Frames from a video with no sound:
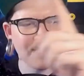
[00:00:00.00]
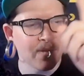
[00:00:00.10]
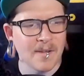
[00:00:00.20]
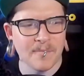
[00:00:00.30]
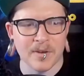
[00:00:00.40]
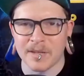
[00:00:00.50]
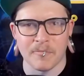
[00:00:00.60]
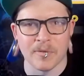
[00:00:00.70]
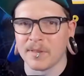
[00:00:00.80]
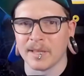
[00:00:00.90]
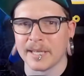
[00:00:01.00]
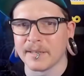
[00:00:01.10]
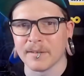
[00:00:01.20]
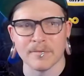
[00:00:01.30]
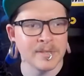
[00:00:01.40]
I forget where the link
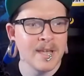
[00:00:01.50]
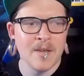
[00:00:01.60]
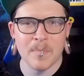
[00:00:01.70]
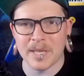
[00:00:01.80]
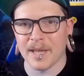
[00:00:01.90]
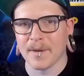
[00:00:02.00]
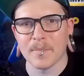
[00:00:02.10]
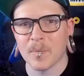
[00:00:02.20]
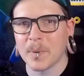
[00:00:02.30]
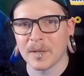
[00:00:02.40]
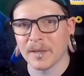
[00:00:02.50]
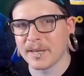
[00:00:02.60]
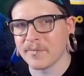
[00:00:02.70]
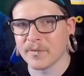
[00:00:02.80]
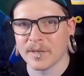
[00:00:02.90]
goes, but yeah, I'm gonna put a
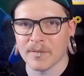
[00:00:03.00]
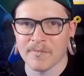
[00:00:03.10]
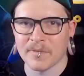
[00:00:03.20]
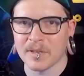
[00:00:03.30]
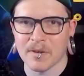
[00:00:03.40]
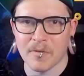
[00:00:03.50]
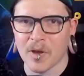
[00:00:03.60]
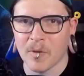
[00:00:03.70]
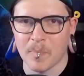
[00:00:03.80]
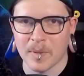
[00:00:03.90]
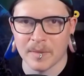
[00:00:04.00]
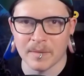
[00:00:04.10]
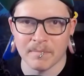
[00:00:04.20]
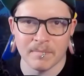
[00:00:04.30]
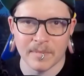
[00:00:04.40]
link for the other video up
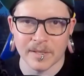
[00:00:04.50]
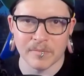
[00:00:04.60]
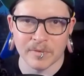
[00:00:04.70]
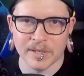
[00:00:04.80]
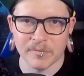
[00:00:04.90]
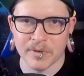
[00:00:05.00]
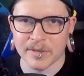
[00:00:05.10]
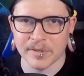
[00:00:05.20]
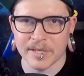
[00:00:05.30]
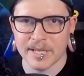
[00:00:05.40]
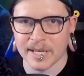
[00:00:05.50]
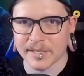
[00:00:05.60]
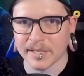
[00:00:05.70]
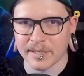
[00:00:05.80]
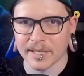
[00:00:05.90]
in this one as well, so you guys
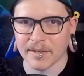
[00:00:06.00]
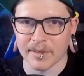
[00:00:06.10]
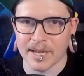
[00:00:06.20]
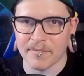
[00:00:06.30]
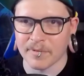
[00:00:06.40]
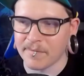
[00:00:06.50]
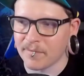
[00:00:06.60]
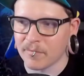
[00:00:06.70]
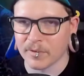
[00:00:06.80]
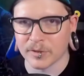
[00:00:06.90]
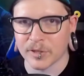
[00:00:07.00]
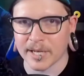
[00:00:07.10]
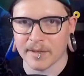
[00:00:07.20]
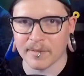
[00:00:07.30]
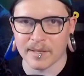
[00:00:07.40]
can click on that one if you want to
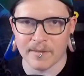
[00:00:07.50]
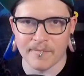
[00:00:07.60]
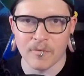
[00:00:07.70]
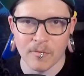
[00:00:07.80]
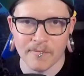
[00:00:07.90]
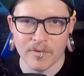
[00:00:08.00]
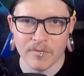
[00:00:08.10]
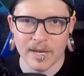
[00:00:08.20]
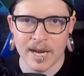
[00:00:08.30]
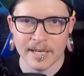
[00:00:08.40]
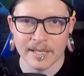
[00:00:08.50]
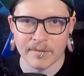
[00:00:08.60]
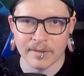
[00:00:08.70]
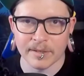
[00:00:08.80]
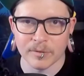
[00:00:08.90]
check out like the full review that I did
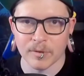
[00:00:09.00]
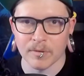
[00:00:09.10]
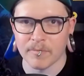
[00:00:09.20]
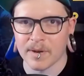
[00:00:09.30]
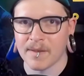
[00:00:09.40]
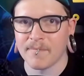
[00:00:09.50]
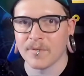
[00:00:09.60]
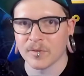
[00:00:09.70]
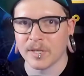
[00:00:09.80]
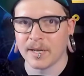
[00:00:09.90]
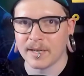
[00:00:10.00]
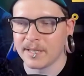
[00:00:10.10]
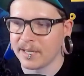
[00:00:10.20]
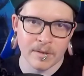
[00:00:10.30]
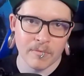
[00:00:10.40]
on the controller when I had first gotten
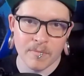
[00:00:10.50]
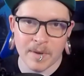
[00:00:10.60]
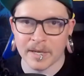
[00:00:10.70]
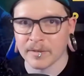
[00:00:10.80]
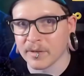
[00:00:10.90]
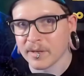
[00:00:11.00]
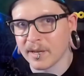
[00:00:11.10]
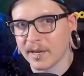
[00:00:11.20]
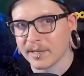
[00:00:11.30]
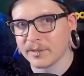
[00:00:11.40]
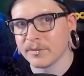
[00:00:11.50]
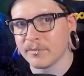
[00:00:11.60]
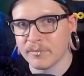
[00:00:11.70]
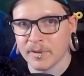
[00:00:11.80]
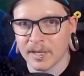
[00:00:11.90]
it. Another reminder, I
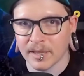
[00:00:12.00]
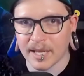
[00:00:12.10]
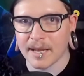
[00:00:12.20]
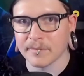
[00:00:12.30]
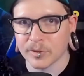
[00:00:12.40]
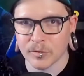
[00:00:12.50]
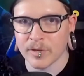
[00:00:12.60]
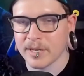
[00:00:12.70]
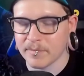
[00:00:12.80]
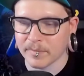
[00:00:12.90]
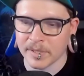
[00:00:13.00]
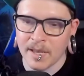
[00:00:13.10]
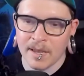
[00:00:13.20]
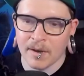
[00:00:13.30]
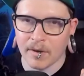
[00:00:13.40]
do live streams
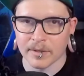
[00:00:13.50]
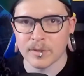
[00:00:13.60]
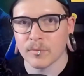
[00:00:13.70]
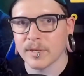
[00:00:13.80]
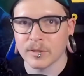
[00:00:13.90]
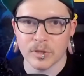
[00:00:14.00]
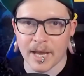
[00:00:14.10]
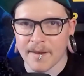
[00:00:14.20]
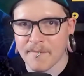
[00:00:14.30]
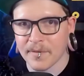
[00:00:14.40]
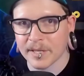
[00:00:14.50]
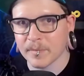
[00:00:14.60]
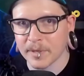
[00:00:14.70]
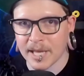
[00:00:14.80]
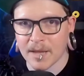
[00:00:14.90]
on Twitch and
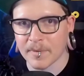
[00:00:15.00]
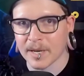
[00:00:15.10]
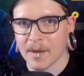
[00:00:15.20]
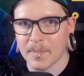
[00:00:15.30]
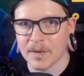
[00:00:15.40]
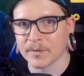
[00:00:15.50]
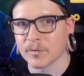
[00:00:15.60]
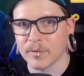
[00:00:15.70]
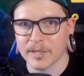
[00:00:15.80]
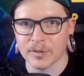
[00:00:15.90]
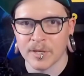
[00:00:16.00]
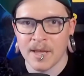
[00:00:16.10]
Facebook Gaming. I be on Twitch